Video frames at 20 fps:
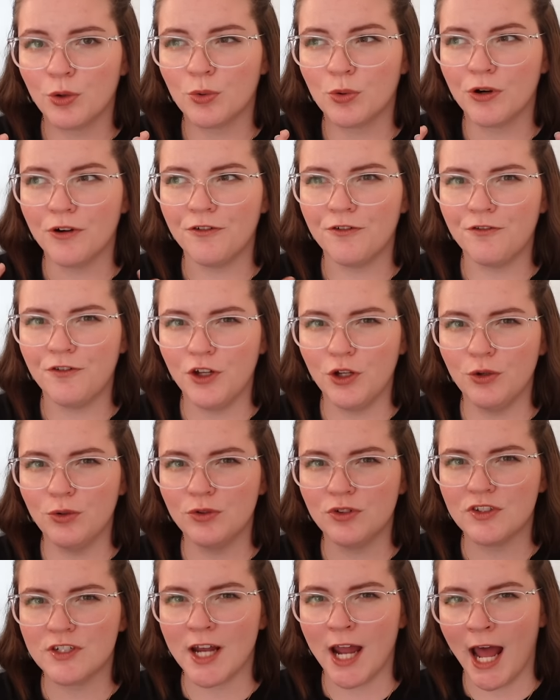
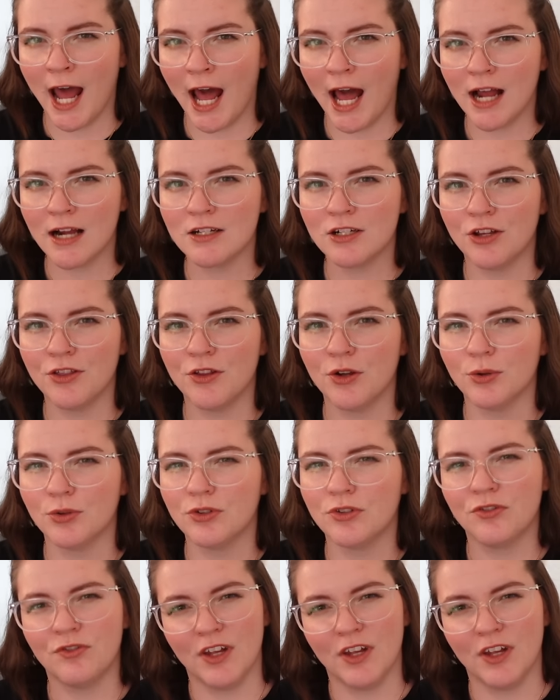refuse to act on those